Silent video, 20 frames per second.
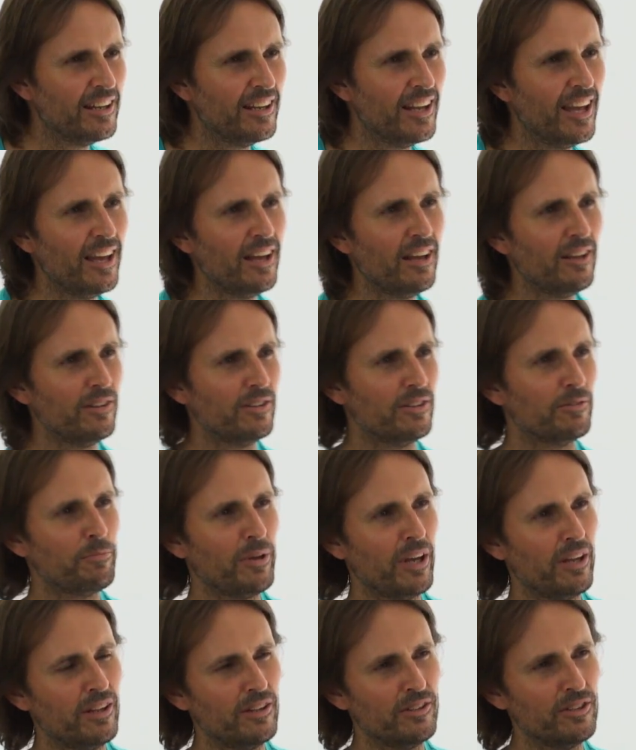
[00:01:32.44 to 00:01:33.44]
now
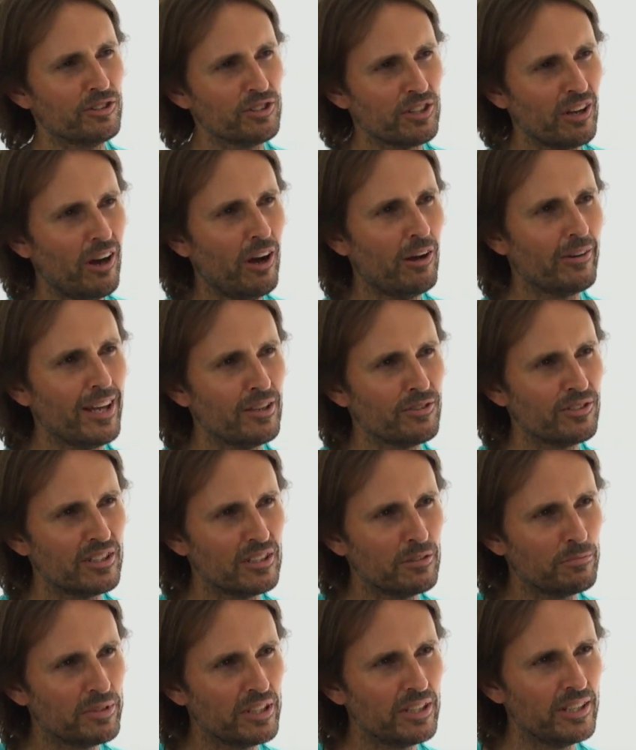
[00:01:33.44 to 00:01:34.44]
the child has
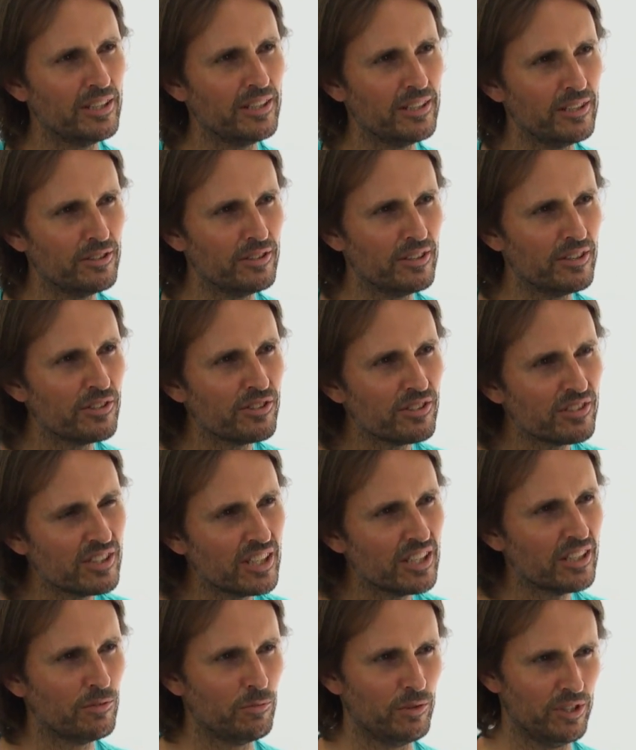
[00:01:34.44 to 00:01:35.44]
the ability to
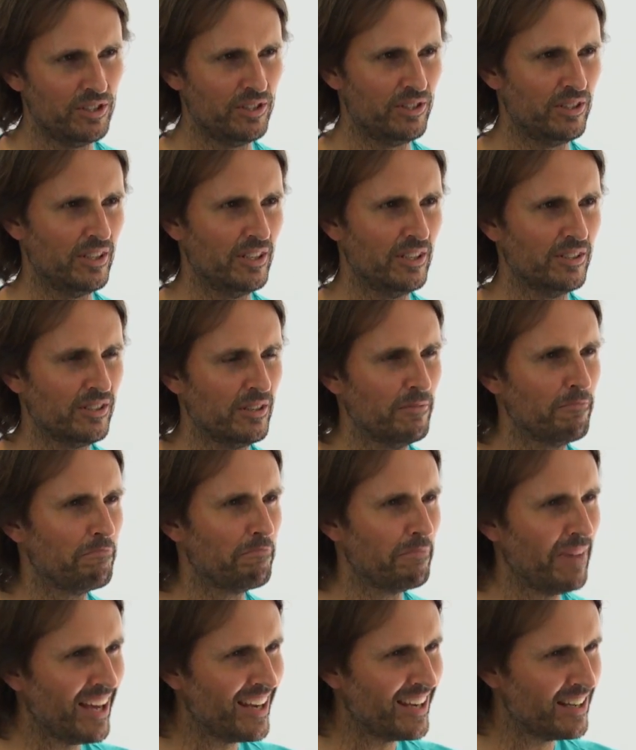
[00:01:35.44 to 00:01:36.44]
distinguish
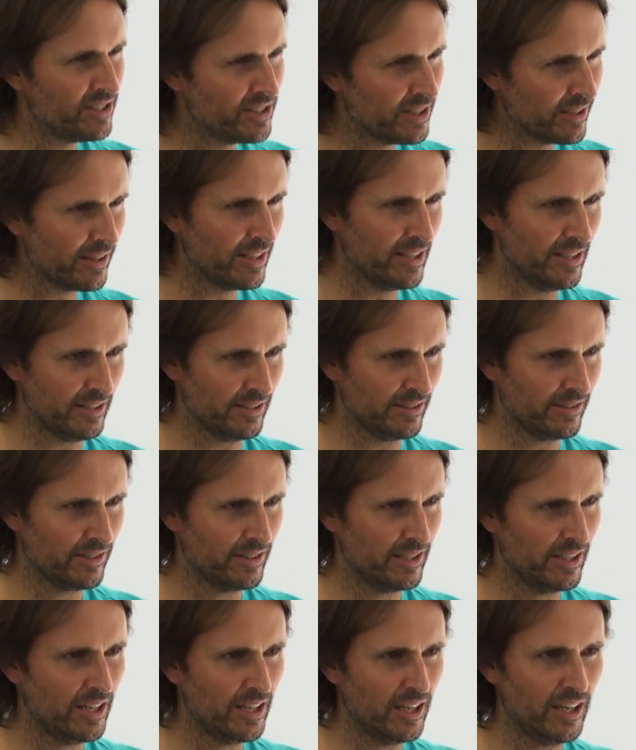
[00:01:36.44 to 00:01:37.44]
some major
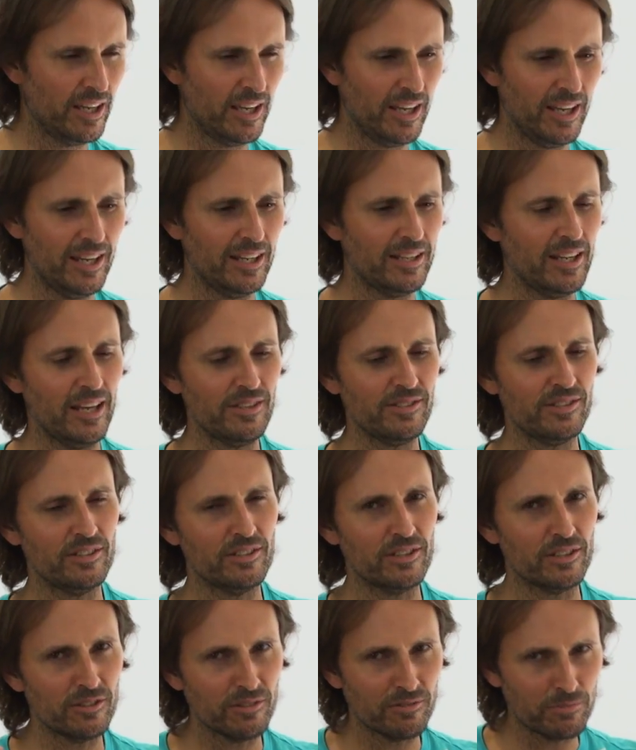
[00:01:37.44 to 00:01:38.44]
things. It has
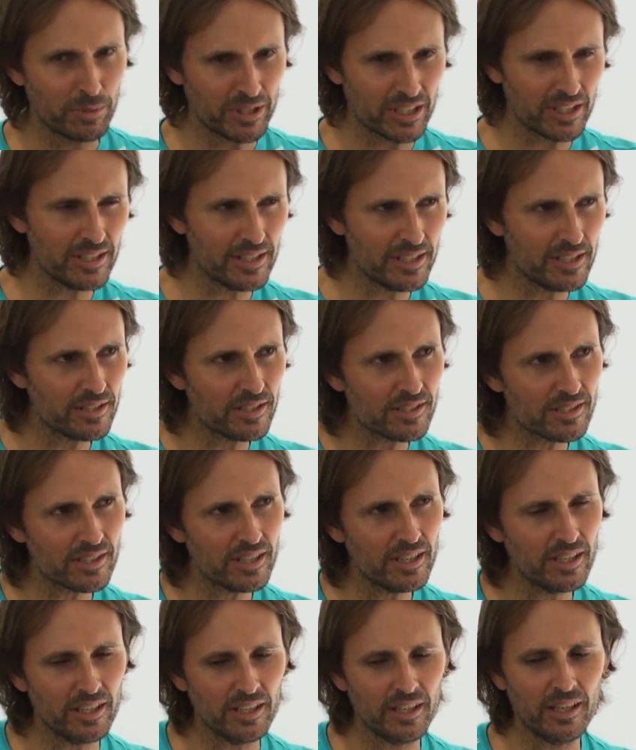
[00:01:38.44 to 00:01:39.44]
the ability to
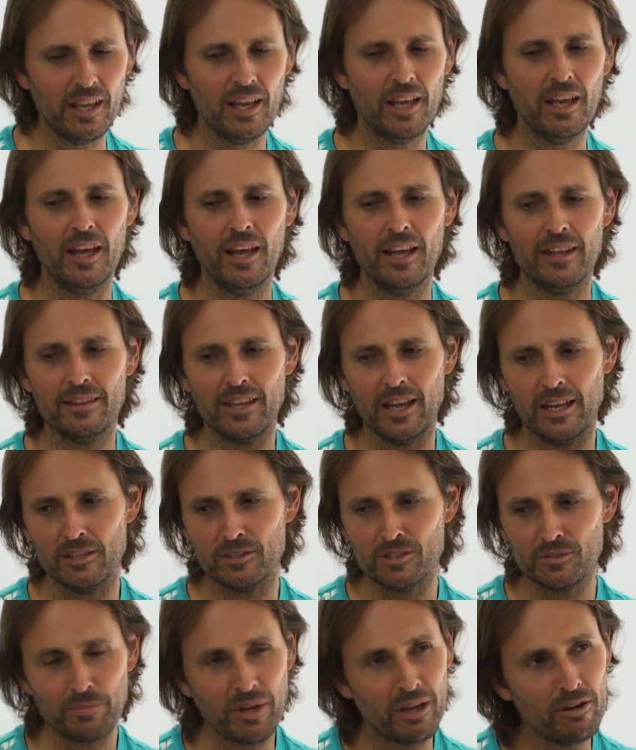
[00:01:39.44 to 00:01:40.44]
see that
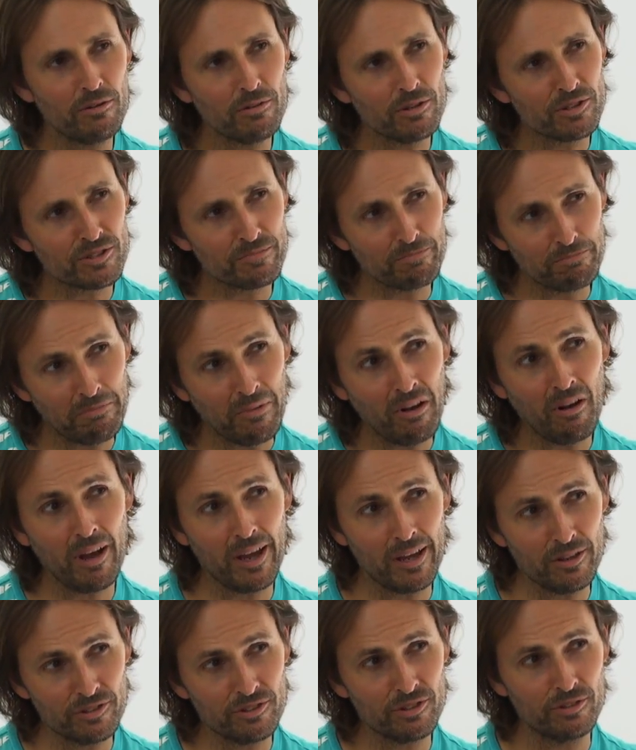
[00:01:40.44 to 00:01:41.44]
its parents
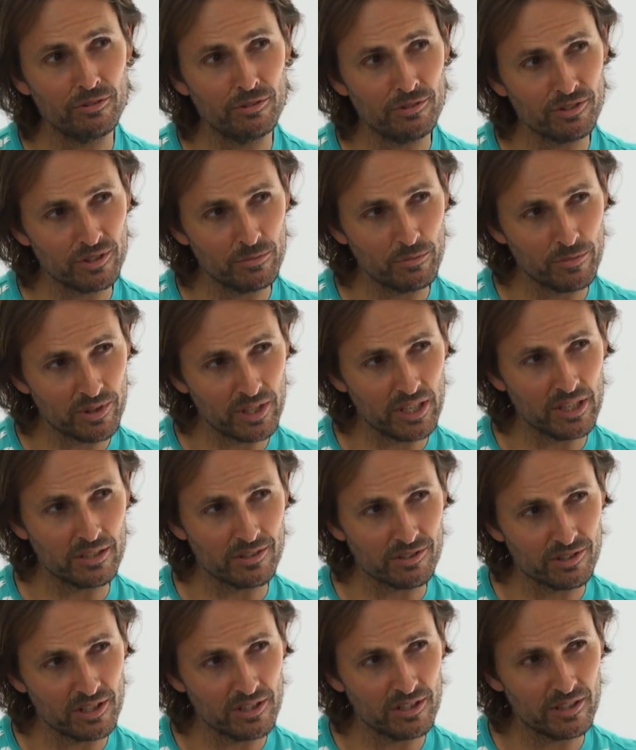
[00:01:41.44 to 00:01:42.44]
might do some
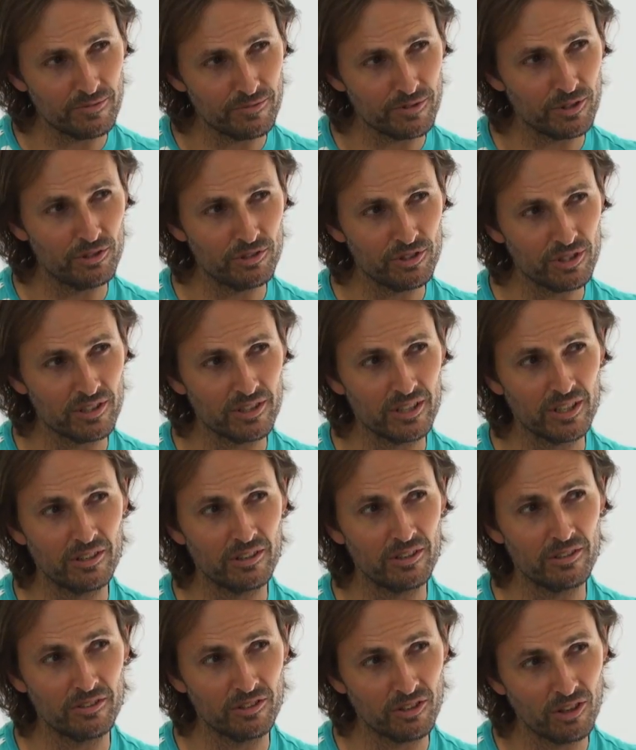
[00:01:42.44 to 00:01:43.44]
things in the future that
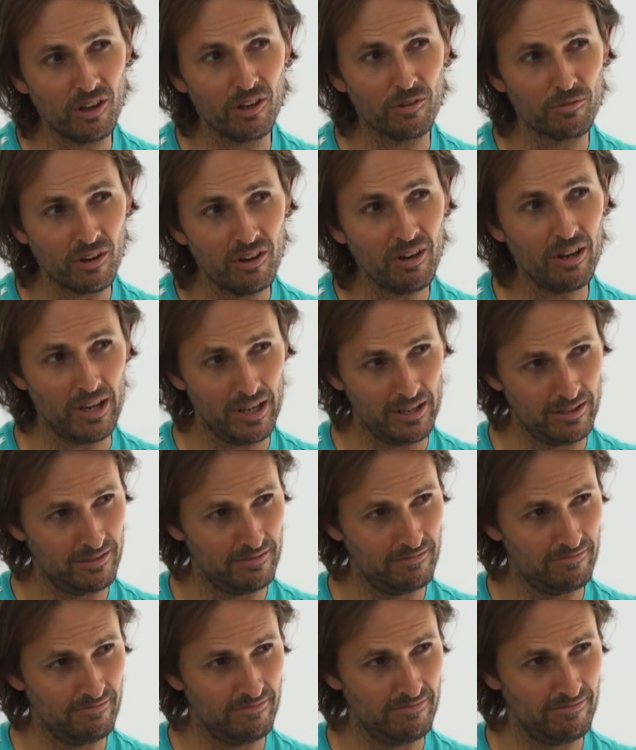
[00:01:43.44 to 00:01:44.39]
are not right